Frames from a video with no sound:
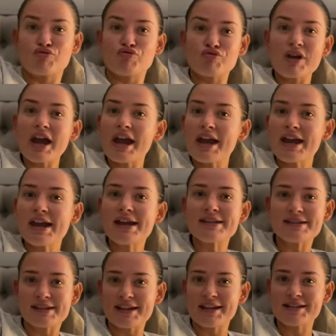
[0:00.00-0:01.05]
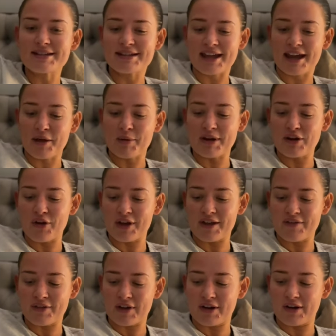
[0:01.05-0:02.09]
crazy to say. We're not
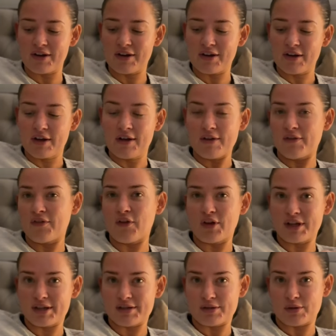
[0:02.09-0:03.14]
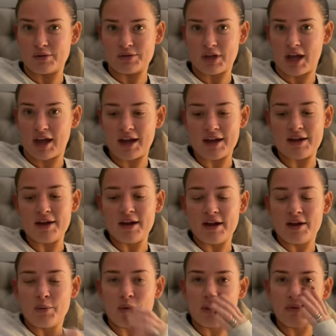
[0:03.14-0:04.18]
even four years old yet.
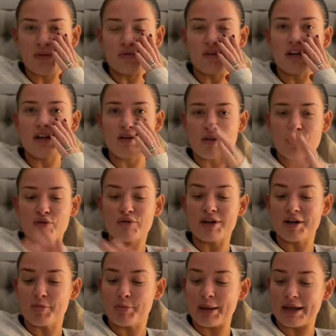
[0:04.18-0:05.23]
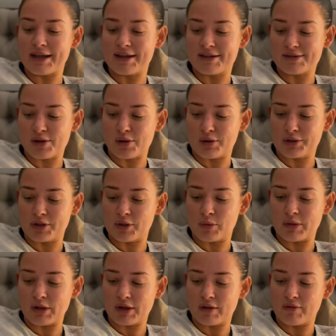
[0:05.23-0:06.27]
We're three, three and a bit years old, and
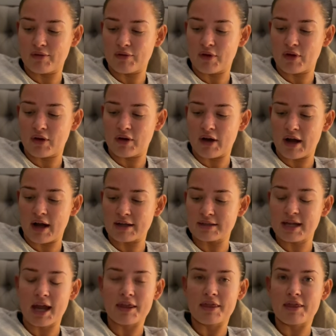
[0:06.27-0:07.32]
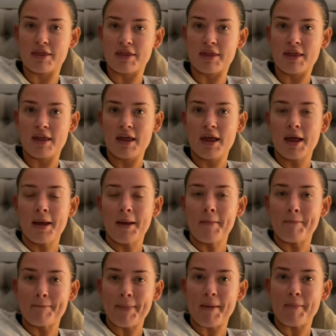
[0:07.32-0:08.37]
we're looking for our tenth
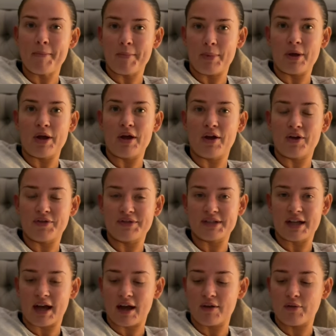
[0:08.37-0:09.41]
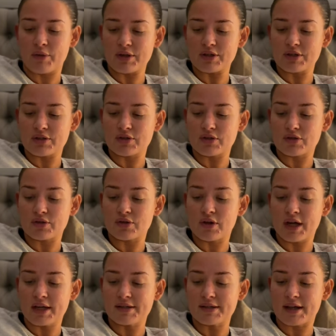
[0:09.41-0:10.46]
member of staff, which is just
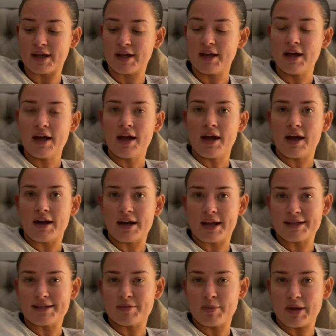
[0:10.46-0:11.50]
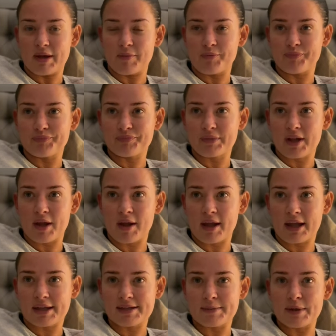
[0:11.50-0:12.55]
crazy. And it gets a bit it
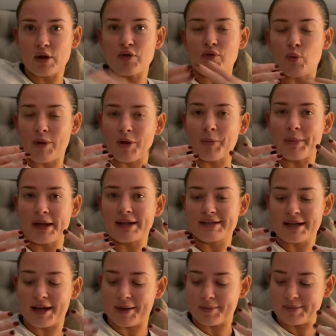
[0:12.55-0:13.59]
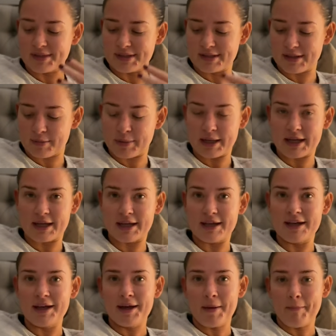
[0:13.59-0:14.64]
gets a bit overwhelming at times to be
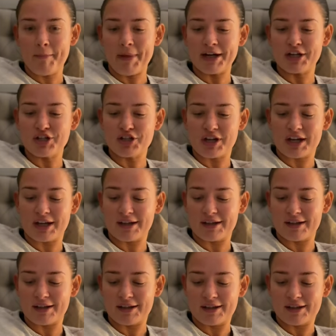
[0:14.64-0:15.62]
managing